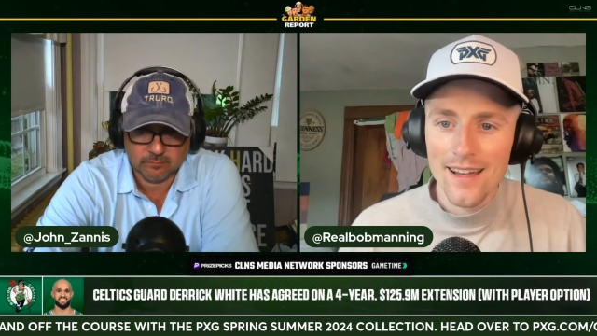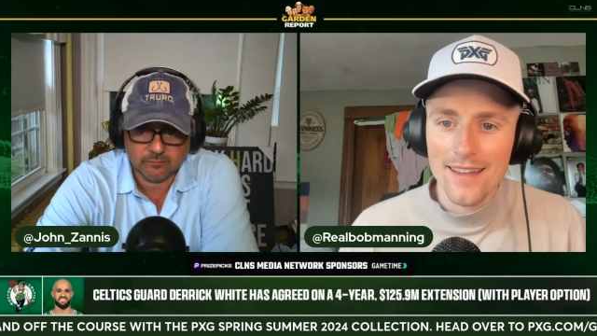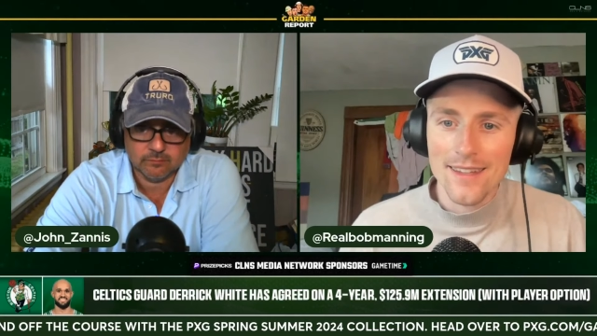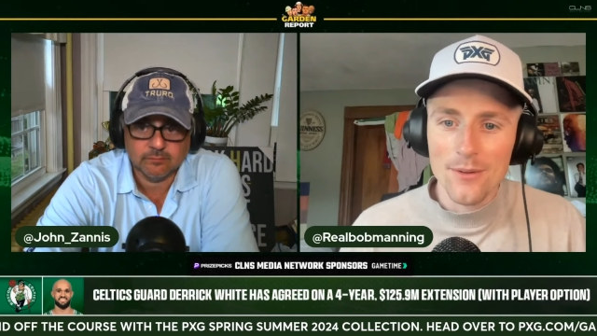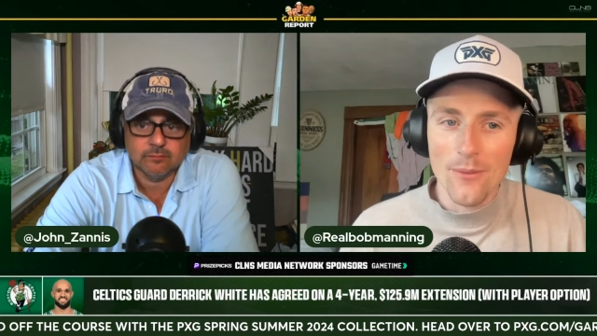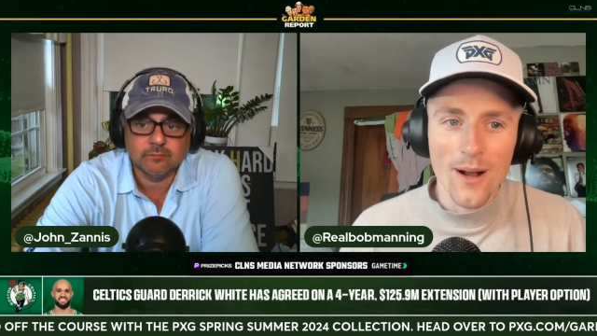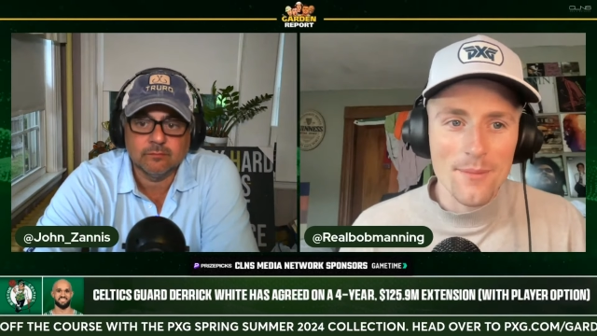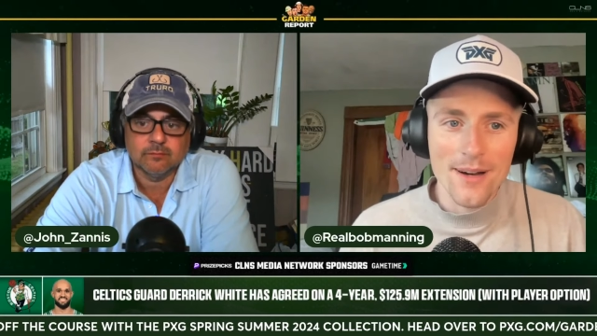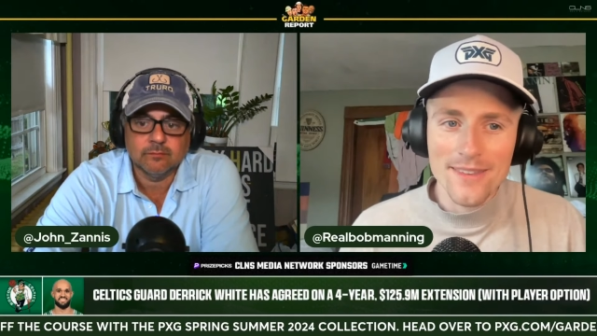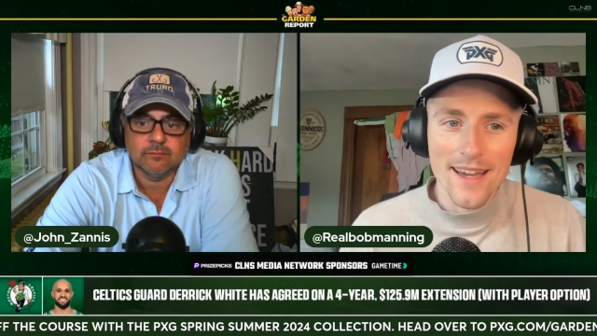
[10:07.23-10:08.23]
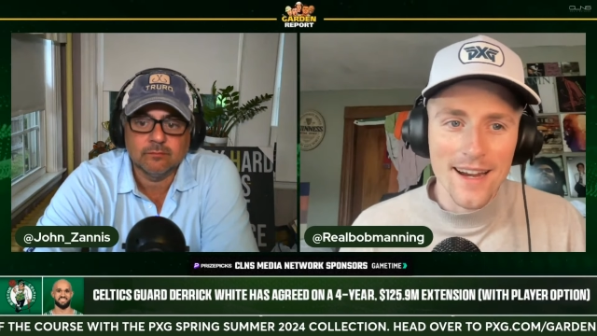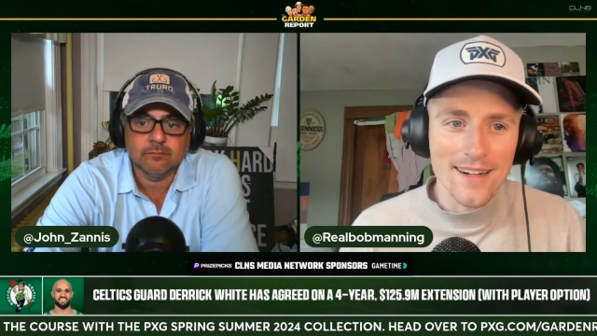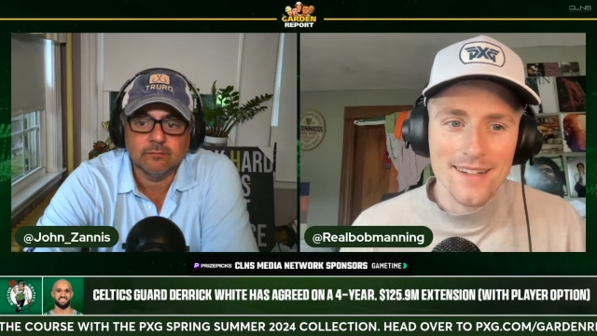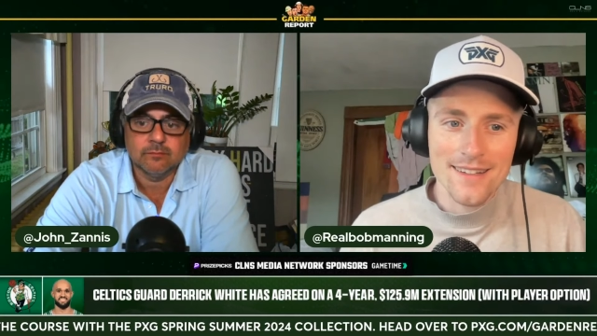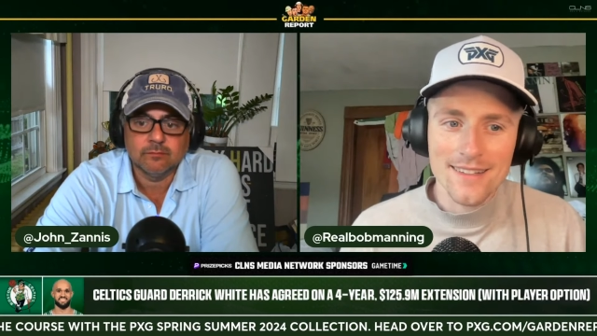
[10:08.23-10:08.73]
Speaker 1: you want him out there.
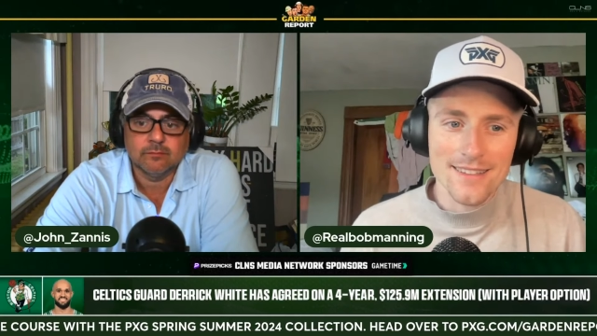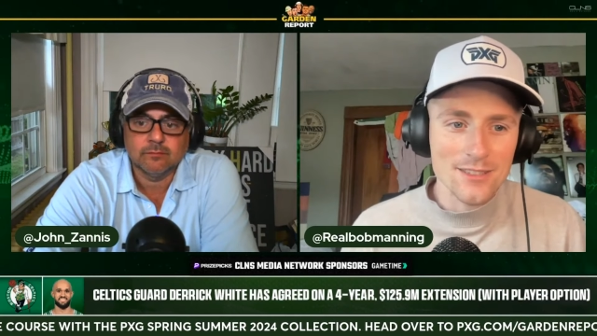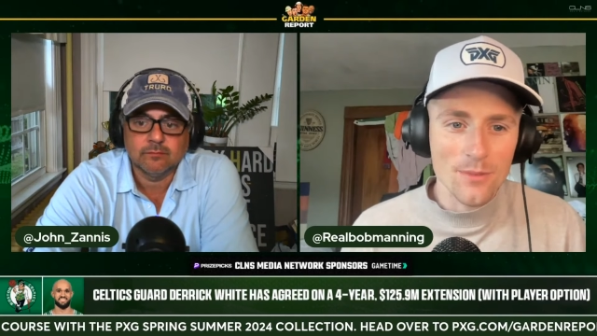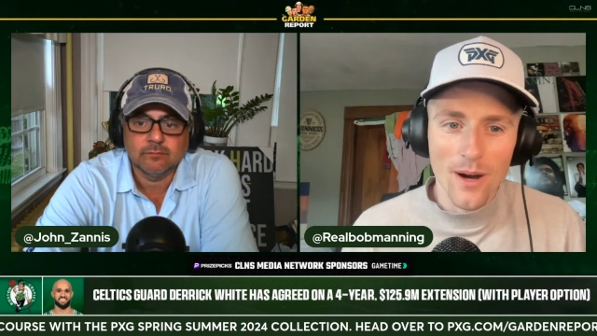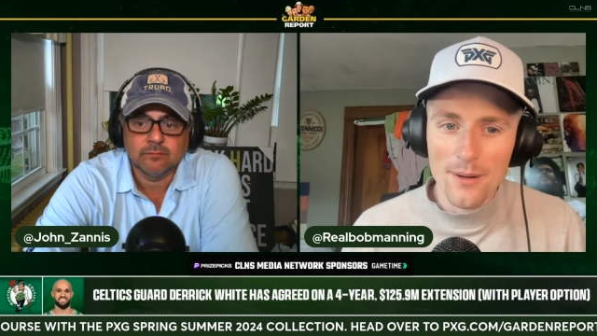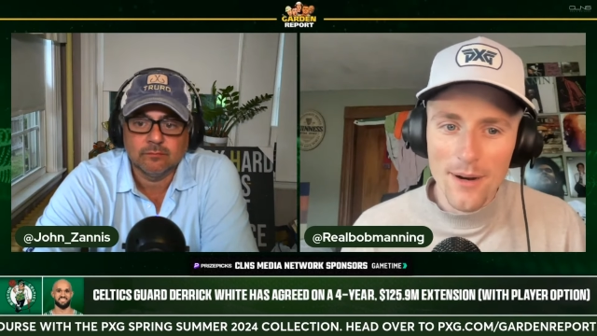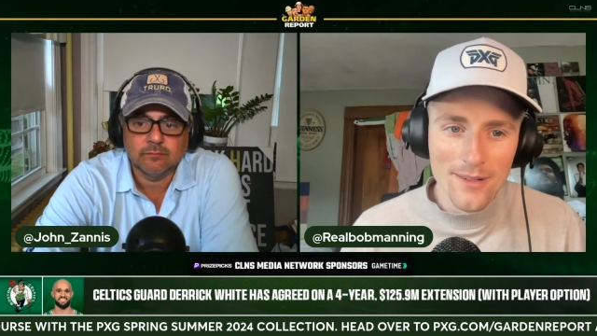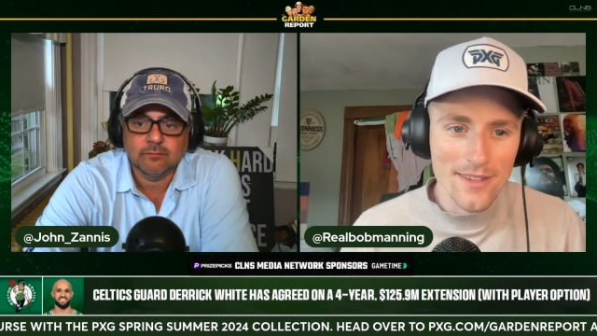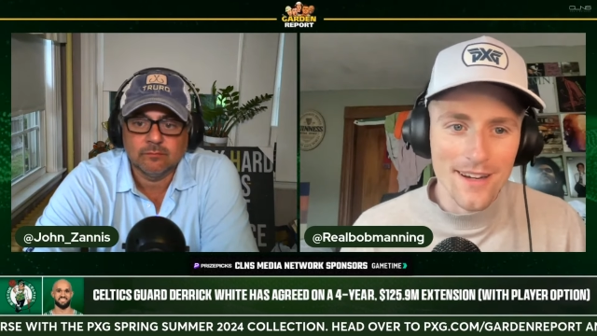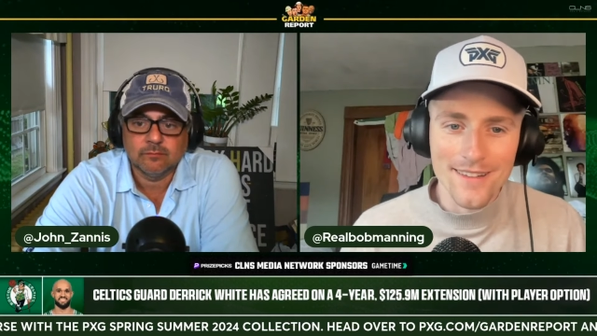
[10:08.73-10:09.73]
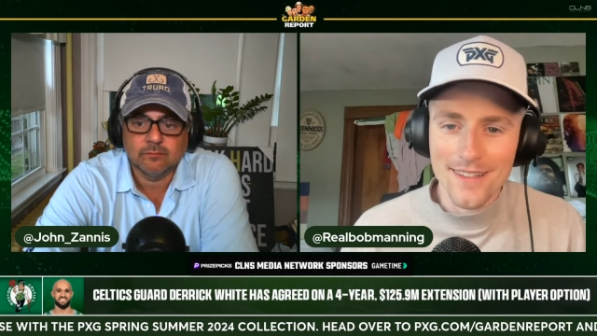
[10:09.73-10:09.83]
You just want him out there.